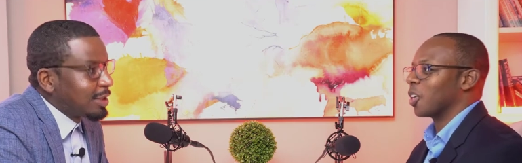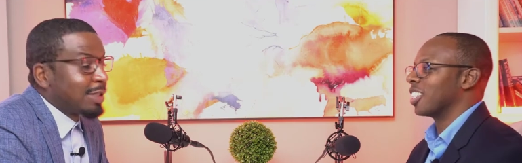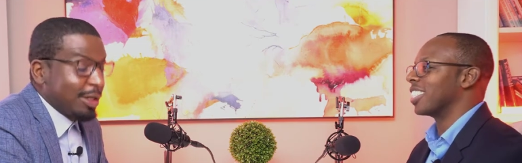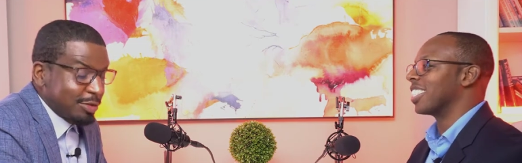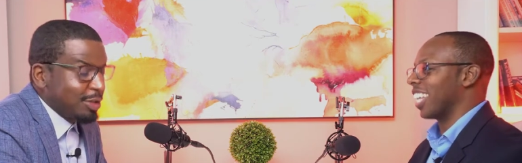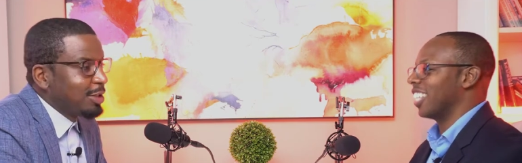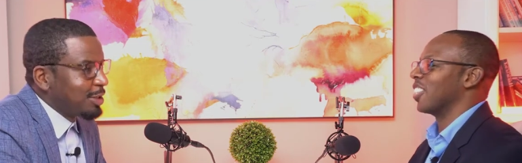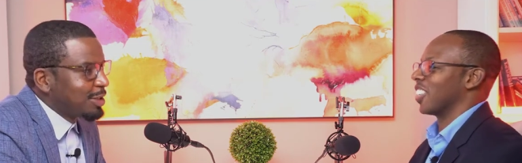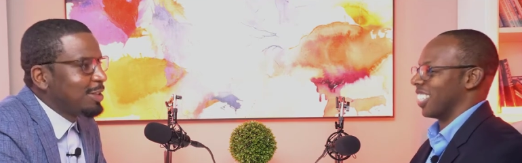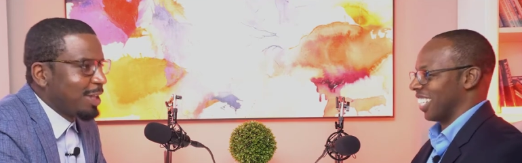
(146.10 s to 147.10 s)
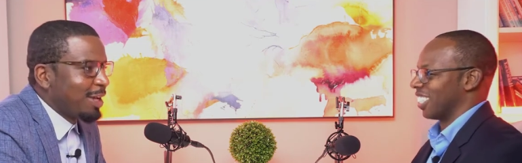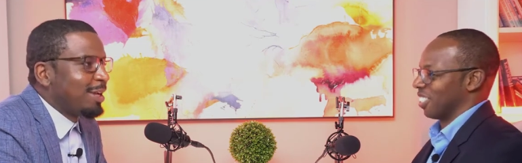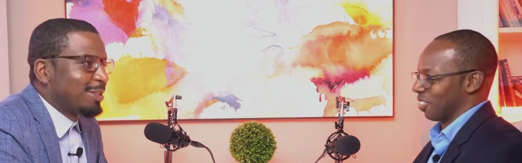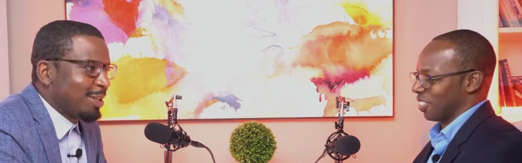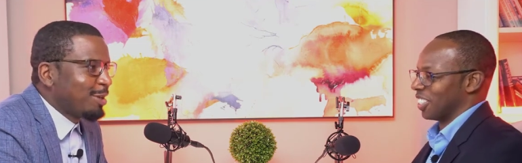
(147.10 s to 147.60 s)
Speaker 1: to say good. You're an yeah, entrepreneur.
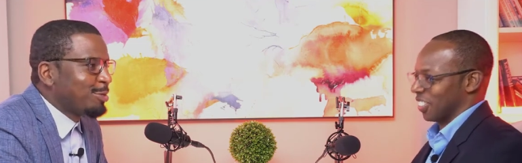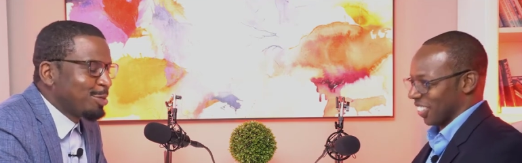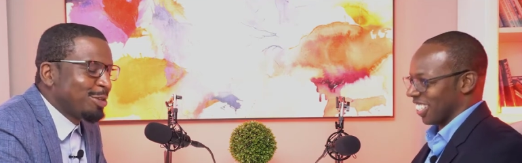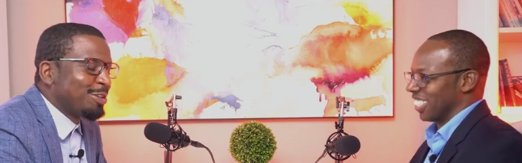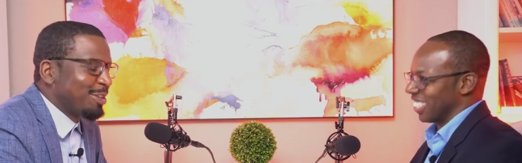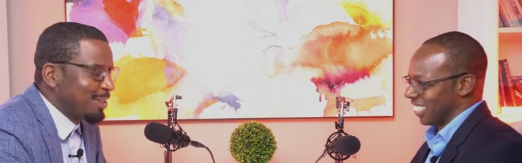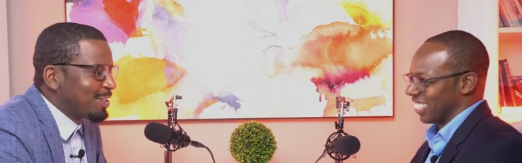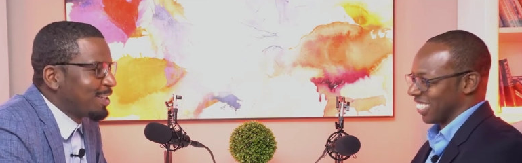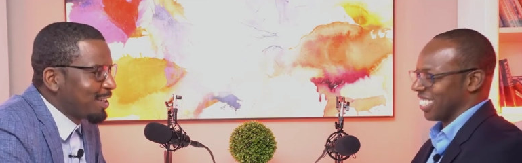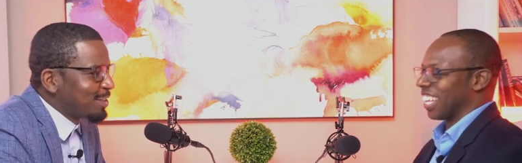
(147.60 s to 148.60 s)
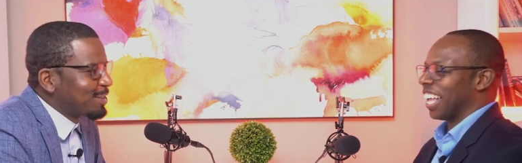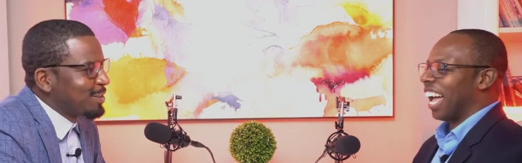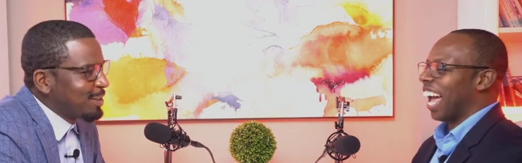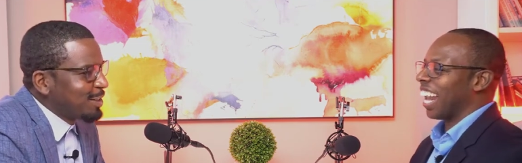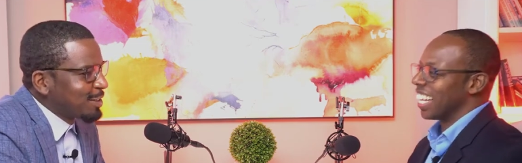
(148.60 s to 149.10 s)
It sounds real good. Yes, yes. And
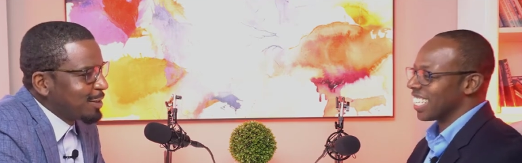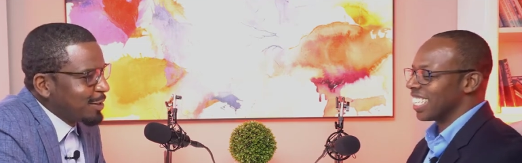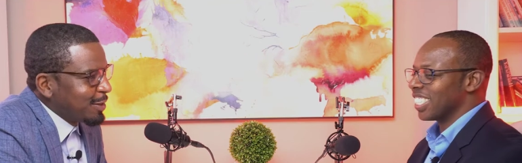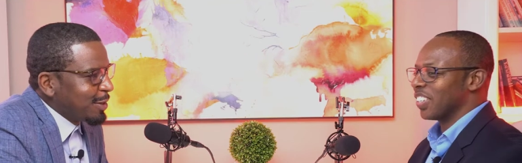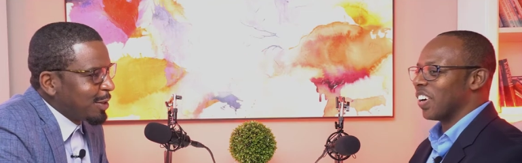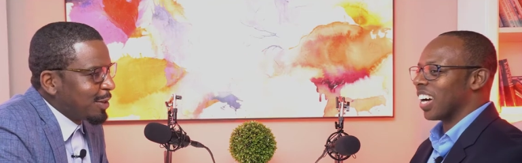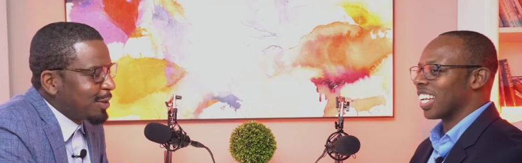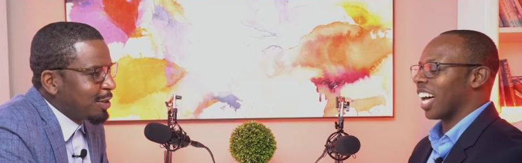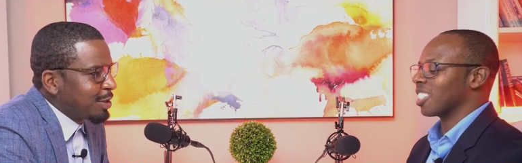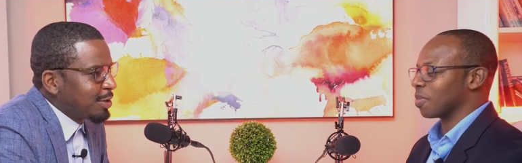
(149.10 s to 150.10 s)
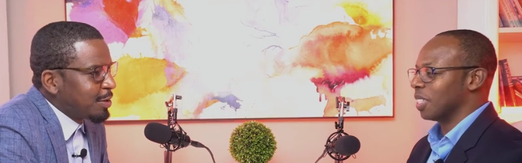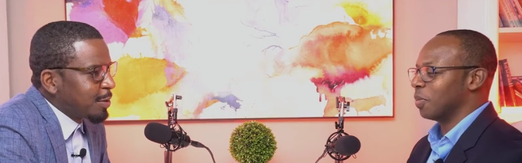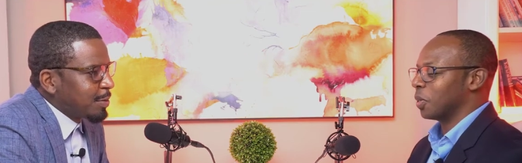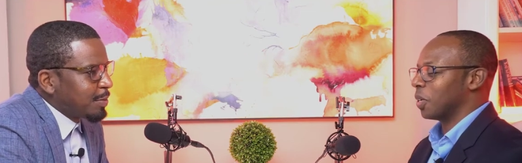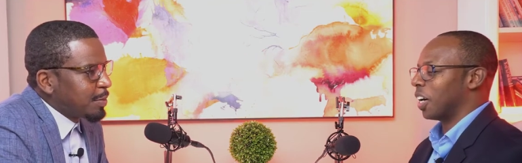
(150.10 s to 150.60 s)
I think, you know, a lot of people
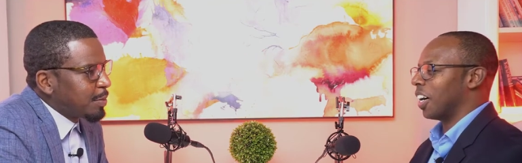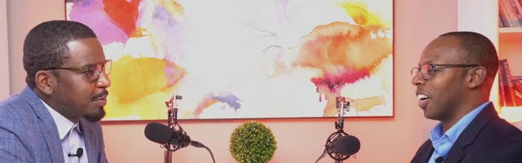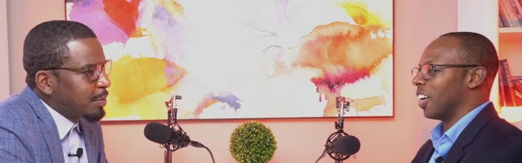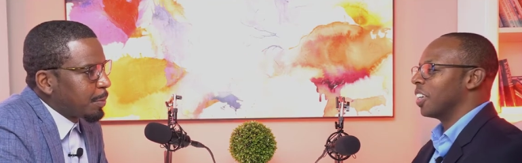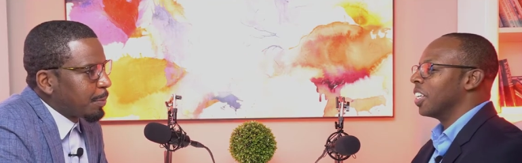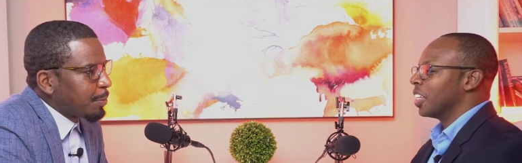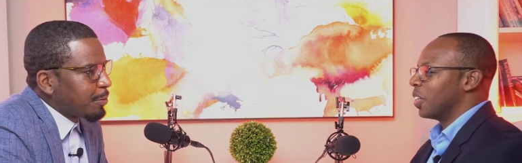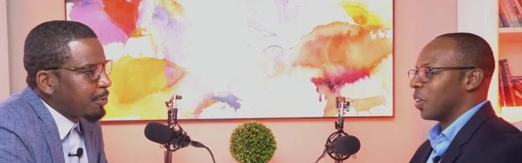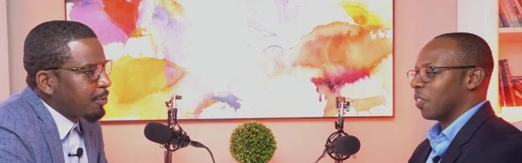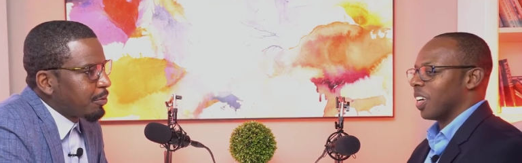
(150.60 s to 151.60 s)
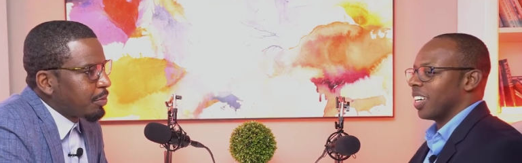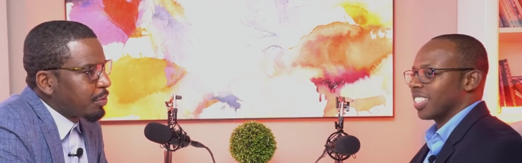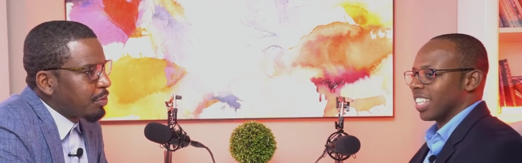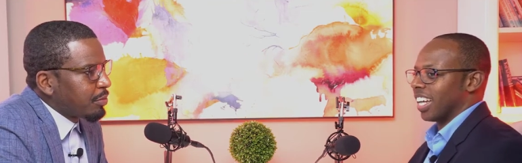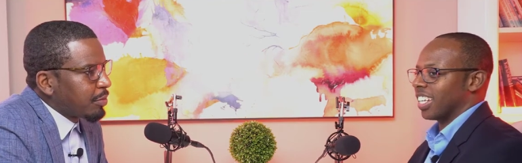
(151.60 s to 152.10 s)
are, you know, very
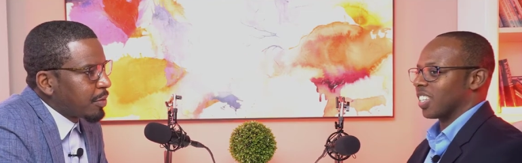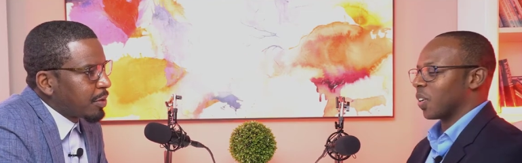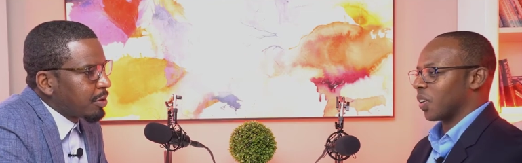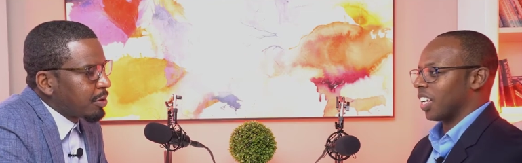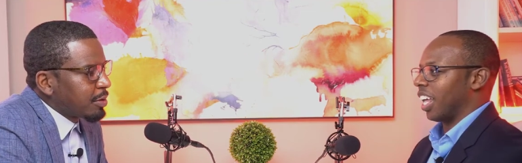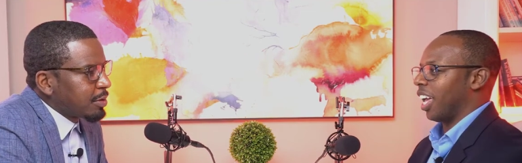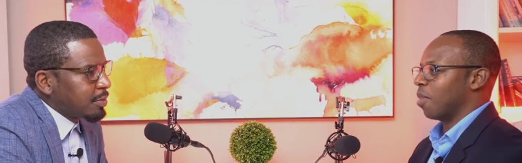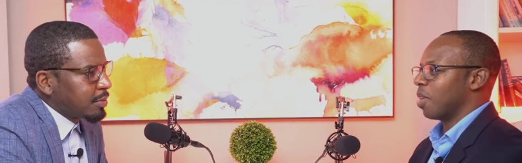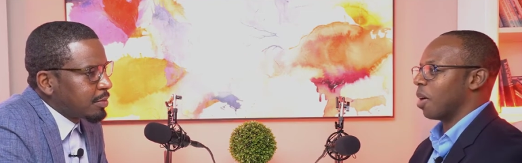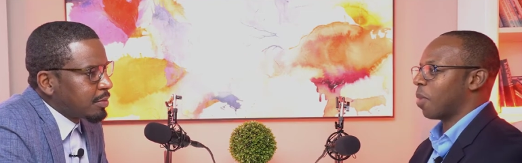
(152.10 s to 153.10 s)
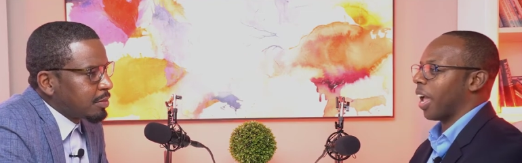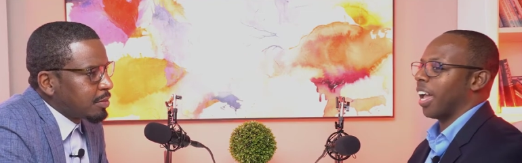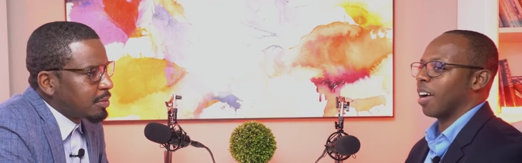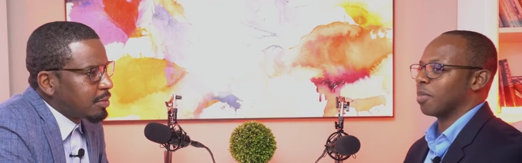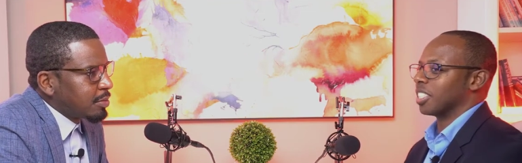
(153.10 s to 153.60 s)
excited to throw the name up. Hey, I'm a
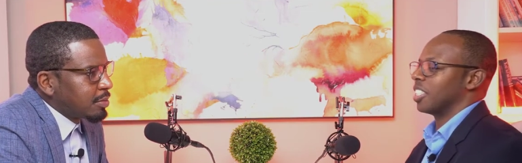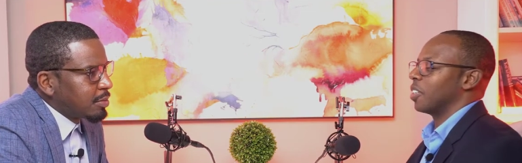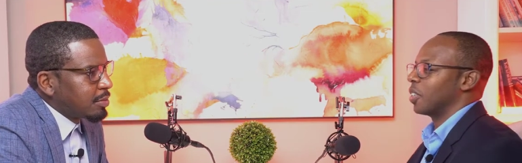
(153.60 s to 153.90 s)
serial